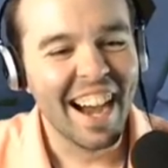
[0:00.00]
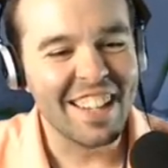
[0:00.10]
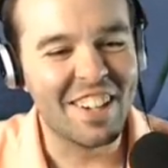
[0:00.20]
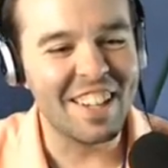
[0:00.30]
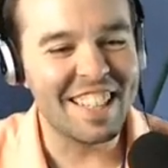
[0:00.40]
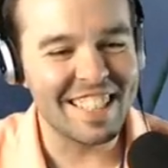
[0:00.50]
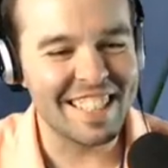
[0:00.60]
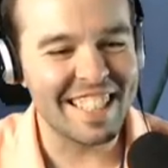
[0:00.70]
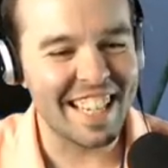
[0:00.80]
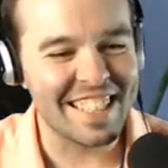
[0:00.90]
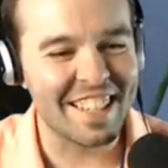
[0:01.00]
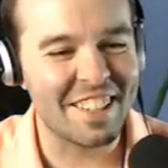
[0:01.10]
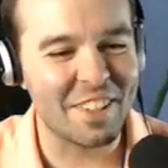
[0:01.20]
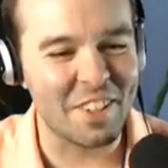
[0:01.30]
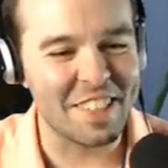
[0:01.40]
That's the
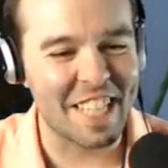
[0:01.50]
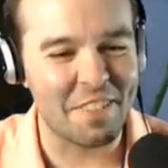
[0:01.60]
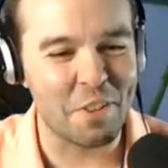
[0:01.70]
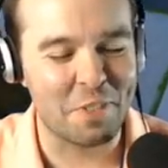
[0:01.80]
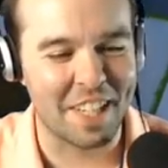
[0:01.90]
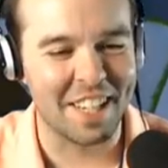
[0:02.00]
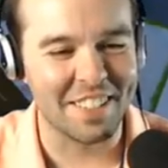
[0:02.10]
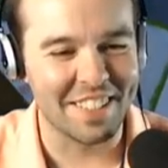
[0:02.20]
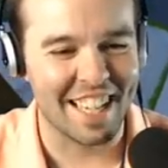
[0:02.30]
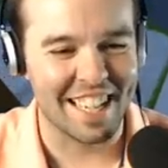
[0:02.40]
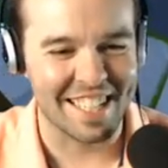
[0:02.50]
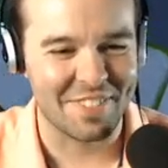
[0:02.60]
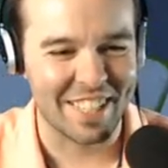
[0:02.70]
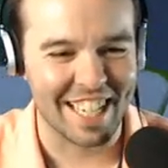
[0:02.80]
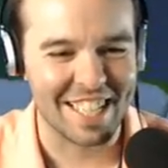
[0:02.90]
3rd time you've killed us
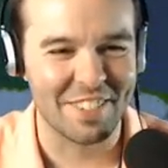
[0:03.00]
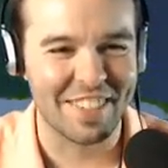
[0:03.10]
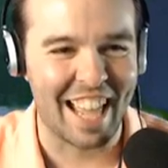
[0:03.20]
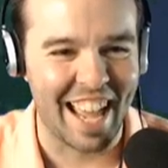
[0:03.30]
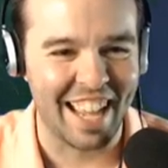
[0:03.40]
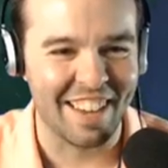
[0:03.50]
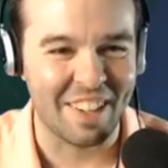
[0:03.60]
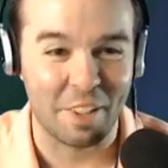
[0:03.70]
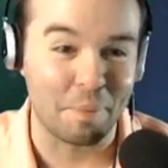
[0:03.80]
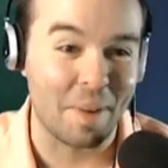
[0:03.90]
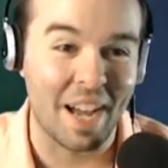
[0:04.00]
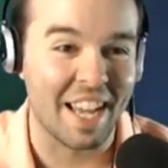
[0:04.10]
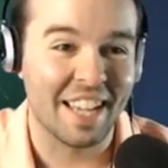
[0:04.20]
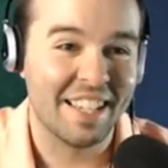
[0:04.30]
because of that. Okay, goodbye.